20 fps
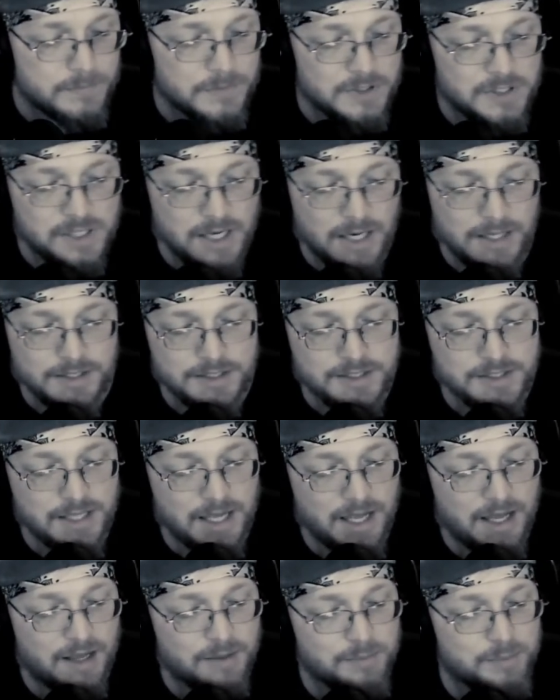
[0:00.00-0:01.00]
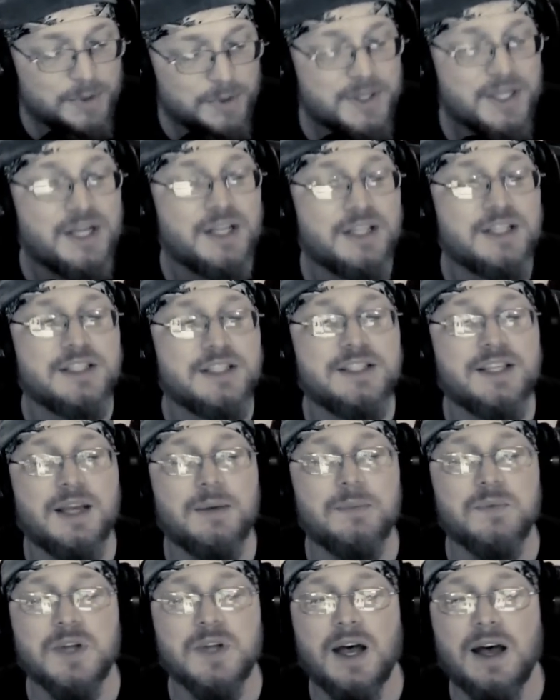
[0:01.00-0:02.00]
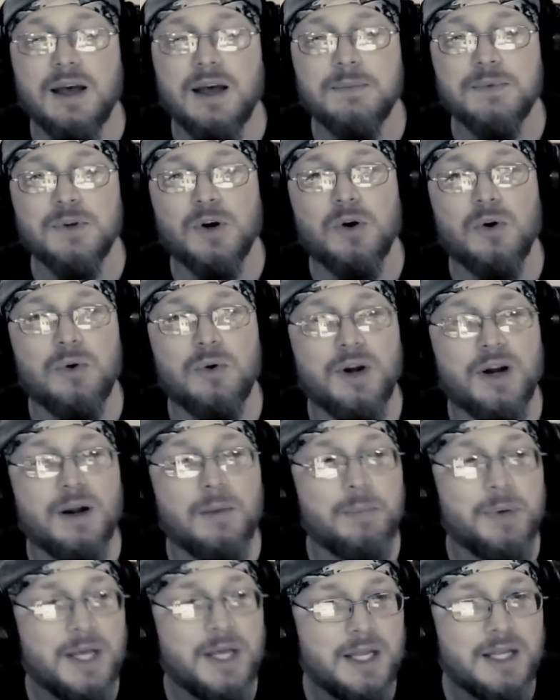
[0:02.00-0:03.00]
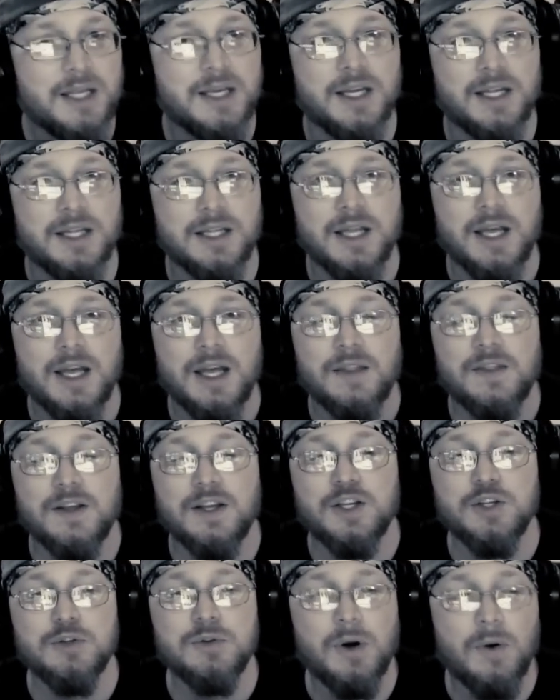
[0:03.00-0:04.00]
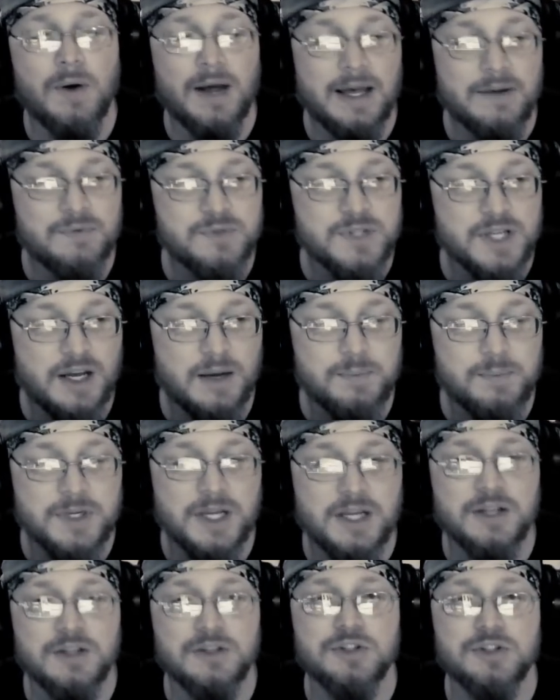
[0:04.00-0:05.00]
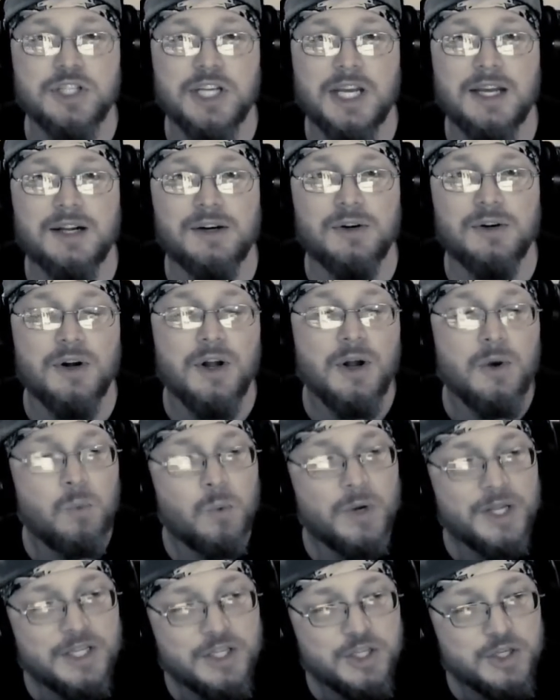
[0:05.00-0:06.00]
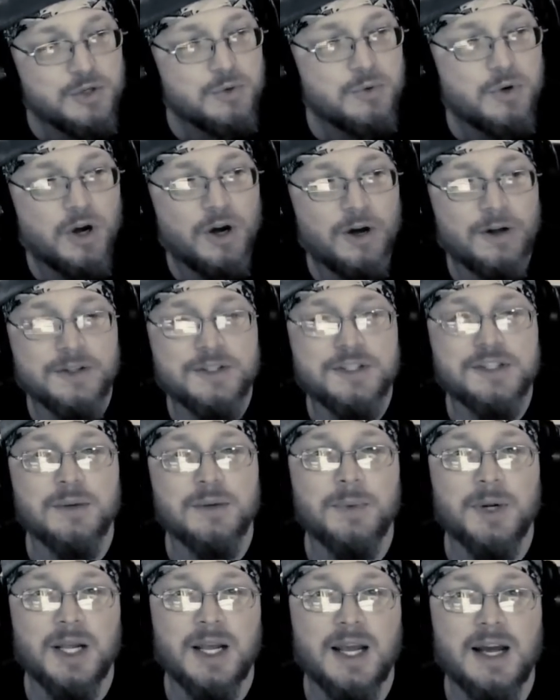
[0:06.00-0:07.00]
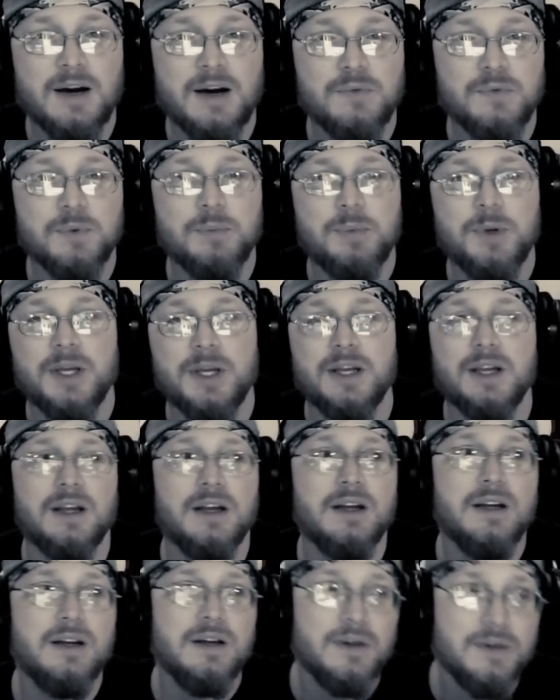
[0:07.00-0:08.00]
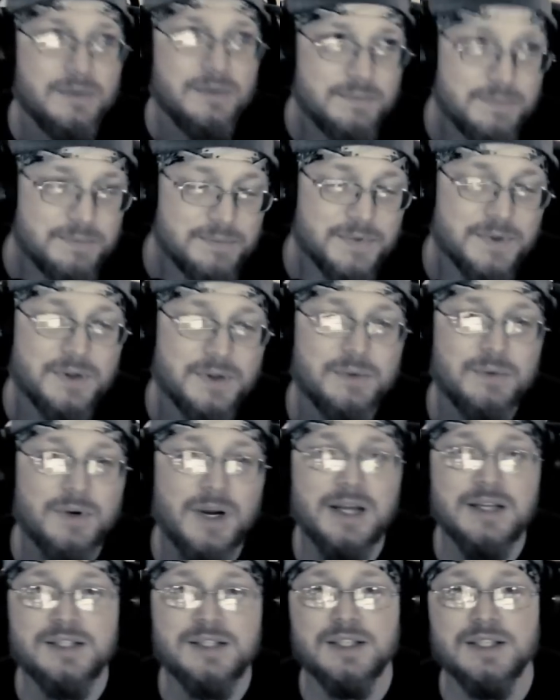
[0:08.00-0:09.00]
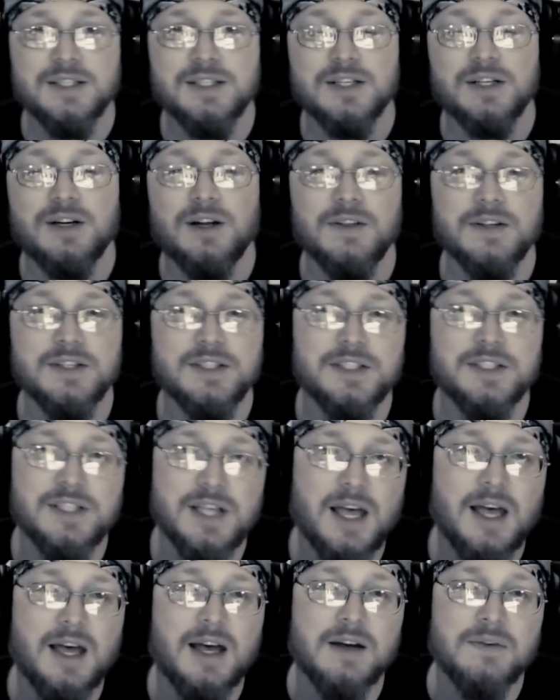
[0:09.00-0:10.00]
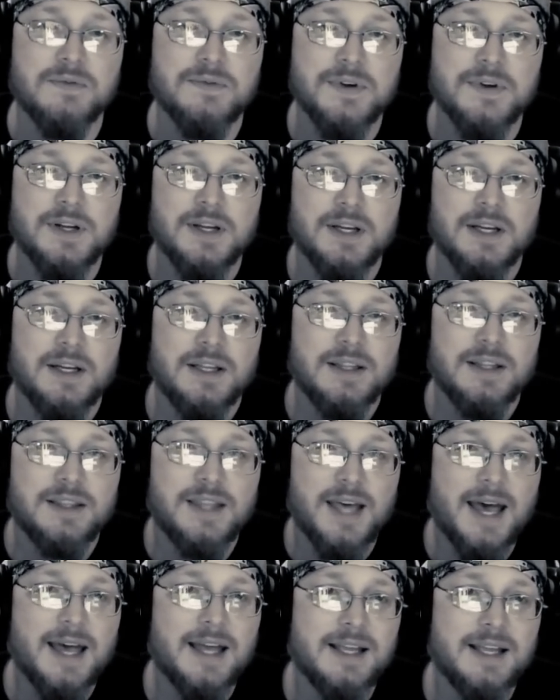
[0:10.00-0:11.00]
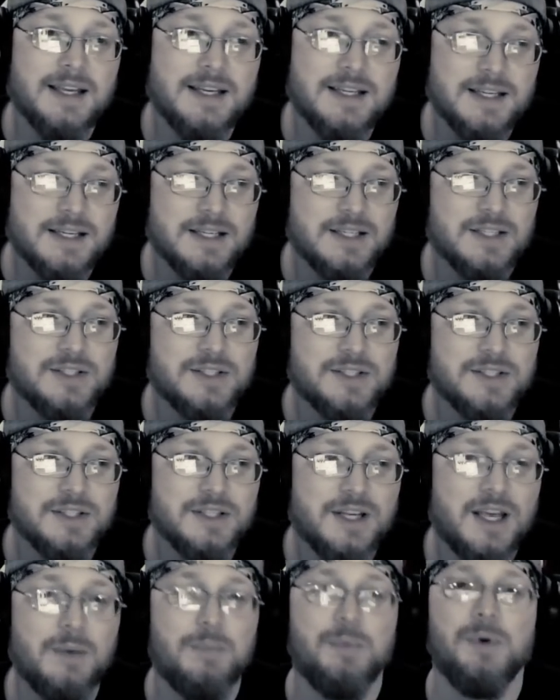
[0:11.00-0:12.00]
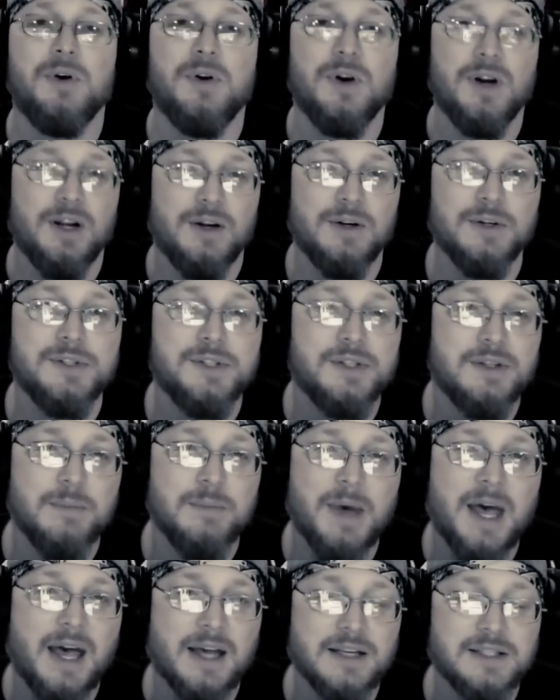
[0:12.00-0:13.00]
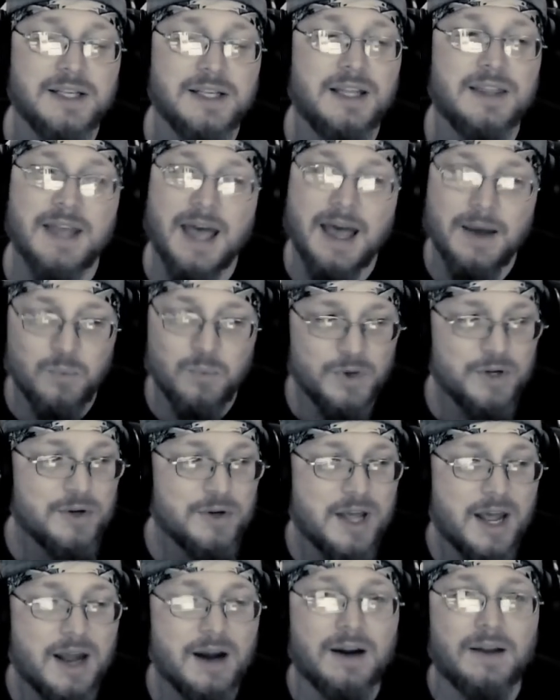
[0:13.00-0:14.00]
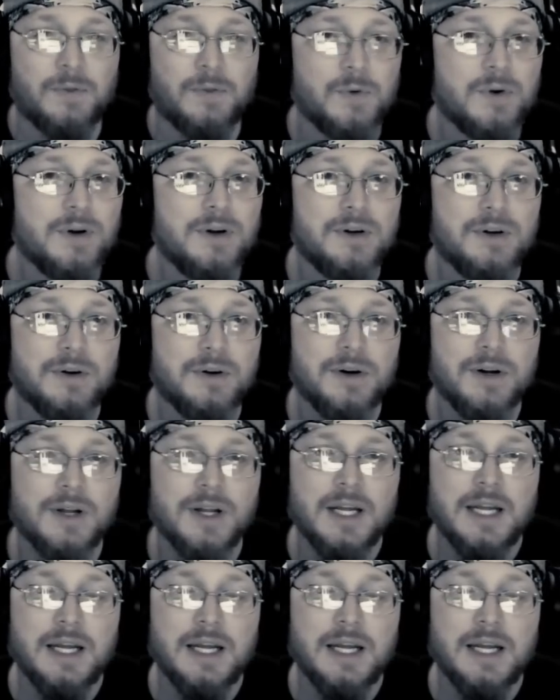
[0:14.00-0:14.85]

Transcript: It's kind of sad. But then at the same time, to hold an opinion that you don't have to update your channel when you called somebody out for being racist and all this stuff, that is hypocritical to the max. And that will carry through.